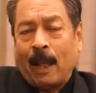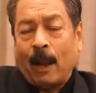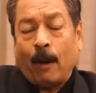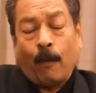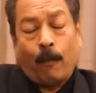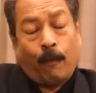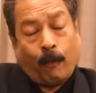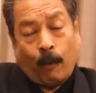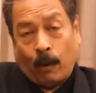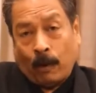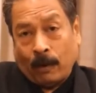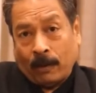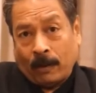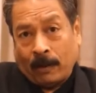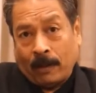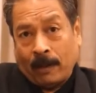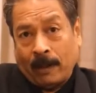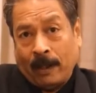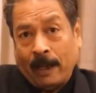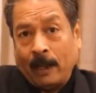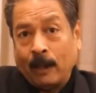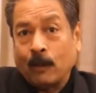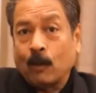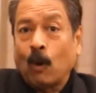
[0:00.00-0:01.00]
And of
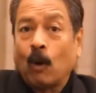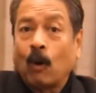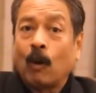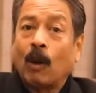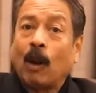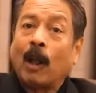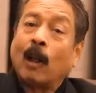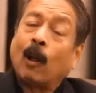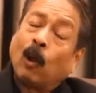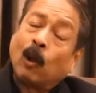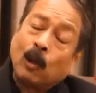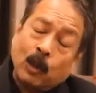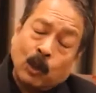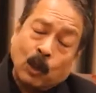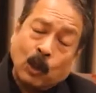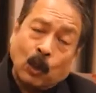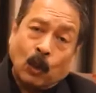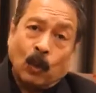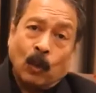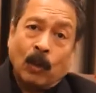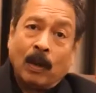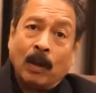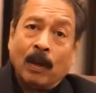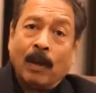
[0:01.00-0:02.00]
course, later on I
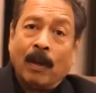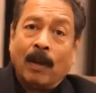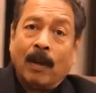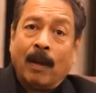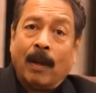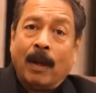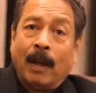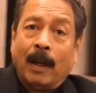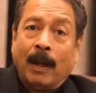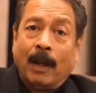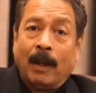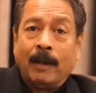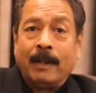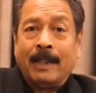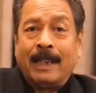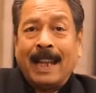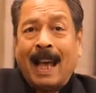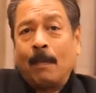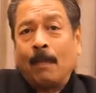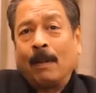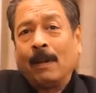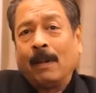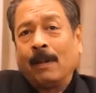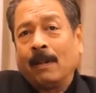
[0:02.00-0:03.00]
also uh,
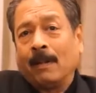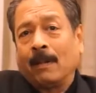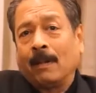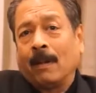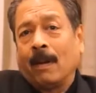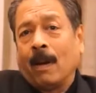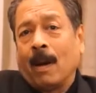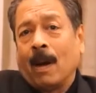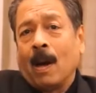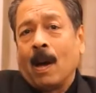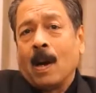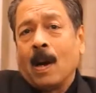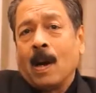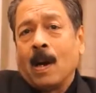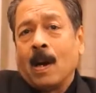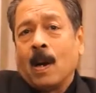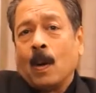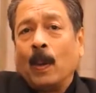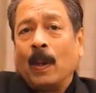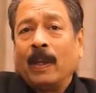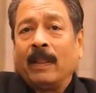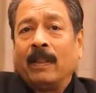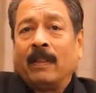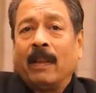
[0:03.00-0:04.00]
dabbled
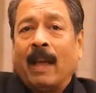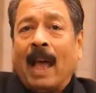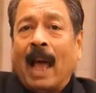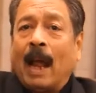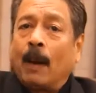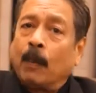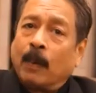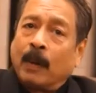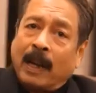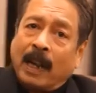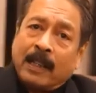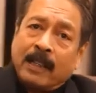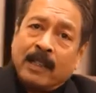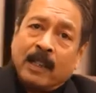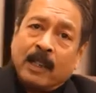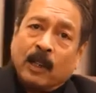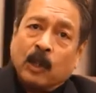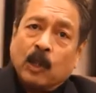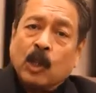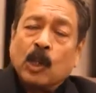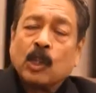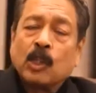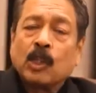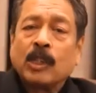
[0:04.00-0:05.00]
with
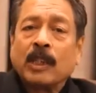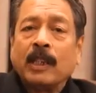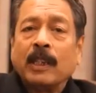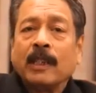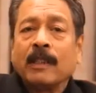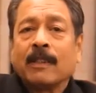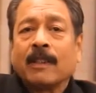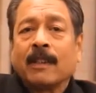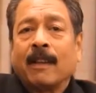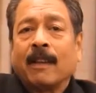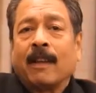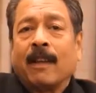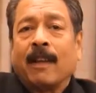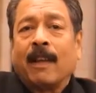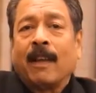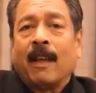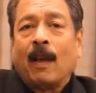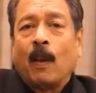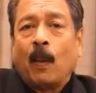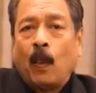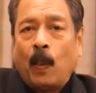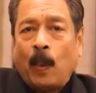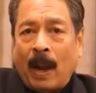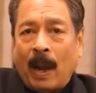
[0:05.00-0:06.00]
advertising agencies,
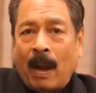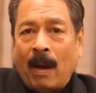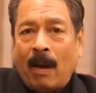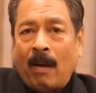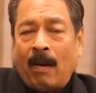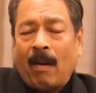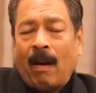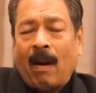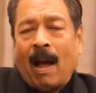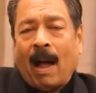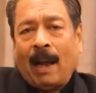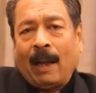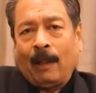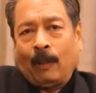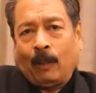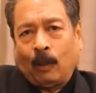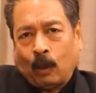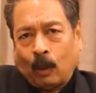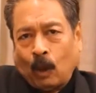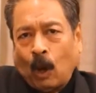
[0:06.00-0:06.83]
where I